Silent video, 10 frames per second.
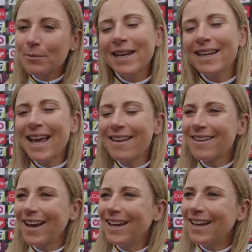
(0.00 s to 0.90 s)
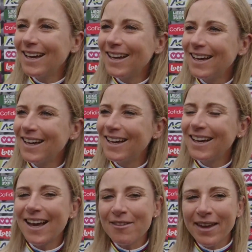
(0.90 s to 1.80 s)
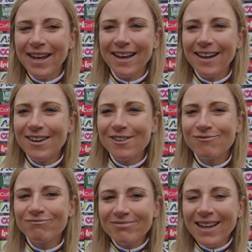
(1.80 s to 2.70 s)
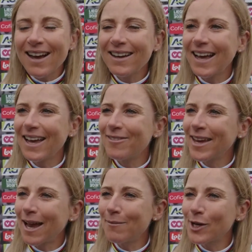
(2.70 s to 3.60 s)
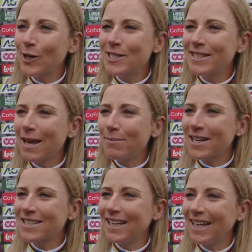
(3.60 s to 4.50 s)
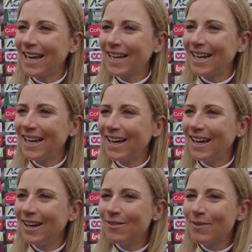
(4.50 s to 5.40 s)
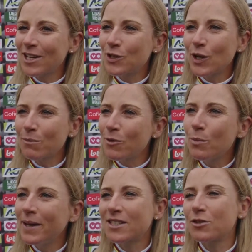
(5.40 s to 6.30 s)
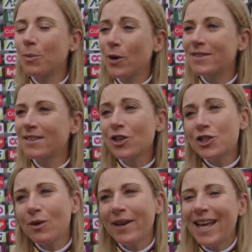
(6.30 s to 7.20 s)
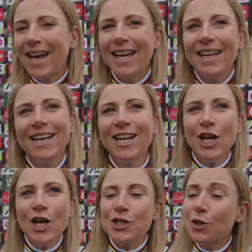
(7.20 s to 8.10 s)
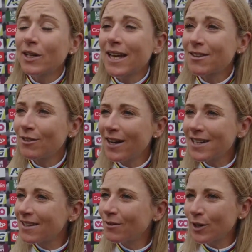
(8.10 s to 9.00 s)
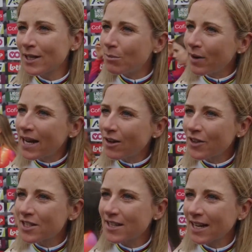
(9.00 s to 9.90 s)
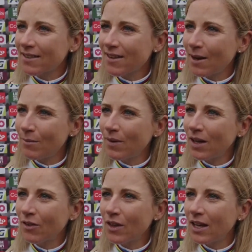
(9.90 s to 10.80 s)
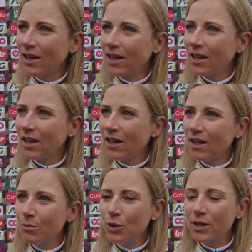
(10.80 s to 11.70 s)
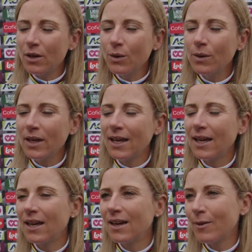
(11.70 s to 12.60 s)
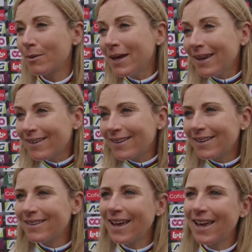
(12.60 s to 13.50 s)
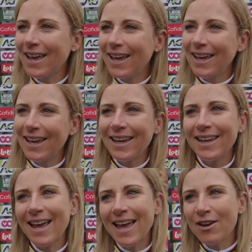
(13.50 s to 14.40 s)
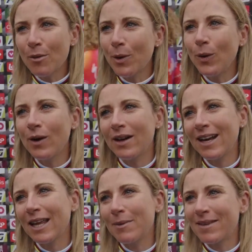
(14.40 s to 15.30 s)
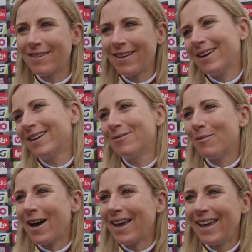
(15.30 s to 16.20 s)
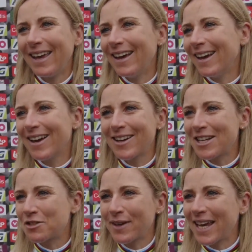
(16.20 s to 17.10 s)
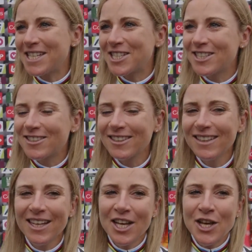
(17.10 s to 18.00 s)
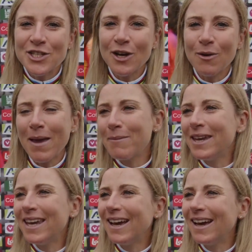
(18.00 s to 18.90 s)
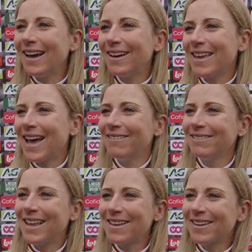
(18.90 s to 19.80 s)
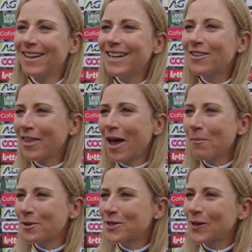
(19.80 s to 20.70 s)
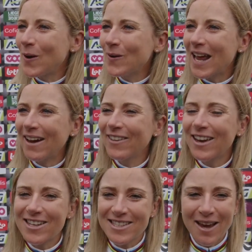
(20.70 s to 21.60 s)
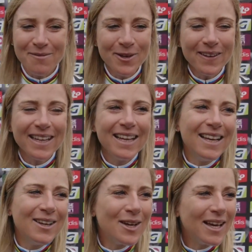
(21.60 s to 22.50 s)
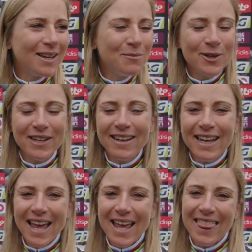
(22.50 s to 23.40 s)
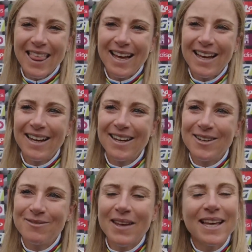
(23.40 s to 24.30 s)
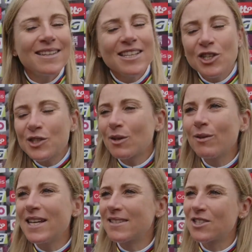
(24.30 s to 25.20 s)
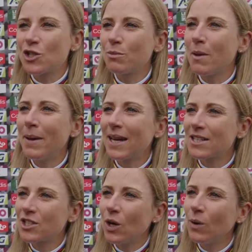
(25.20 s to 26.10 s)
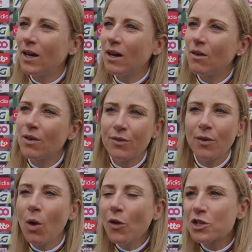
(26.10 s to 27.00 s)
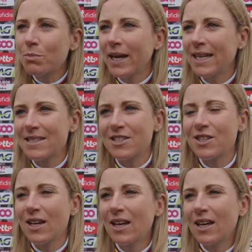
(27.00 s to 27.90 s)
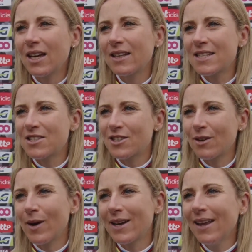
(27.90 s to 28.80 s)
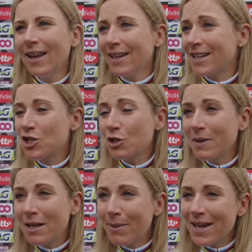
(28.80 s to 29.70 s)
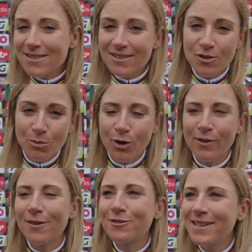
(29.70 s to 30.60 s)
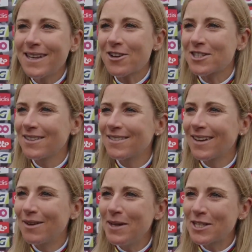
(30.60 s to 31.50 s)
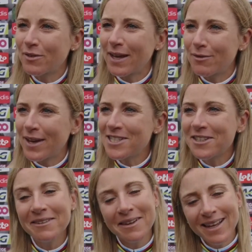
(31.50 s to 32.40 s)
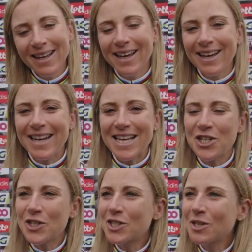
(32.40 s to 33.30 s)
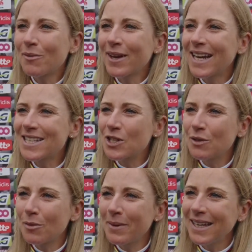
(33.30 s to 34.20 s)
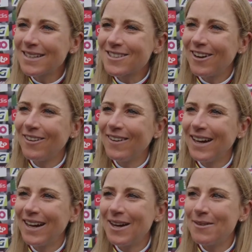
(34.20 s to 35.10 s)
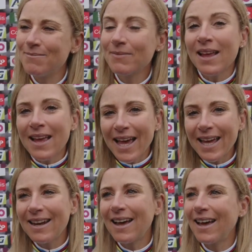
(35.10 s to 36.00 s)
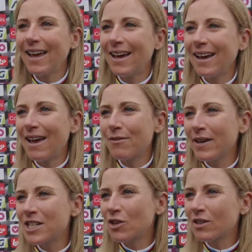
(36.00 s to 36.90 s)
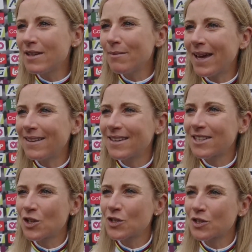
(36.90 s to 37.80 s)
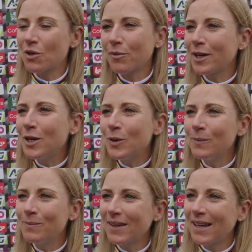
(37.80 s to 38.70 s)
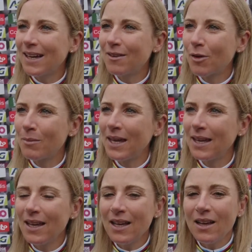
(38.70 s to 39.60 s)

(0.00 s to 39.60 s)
but in the end, I uh, I think um, I think I'm in a good shape actually, and um, I should not be disappointed. Also, when I saw that the riders that were in the break on the second time on the Muur de Huy uh, with me, they end up all a little bit in my uh, classifications. So maybe, uh, yeah, that did not help us to go there on the last time. Uh, Muri. And um, it, it's also a race that suits me better. So uh, mm. for all the spring, this is the this is the one that suits me the best. Tomorrow we have 3,000 uh, meters of elevation. Yes that's also something that's good for me. So um, and I uh, have really strong teammates. That's also something new uh, mm. for hmm. me.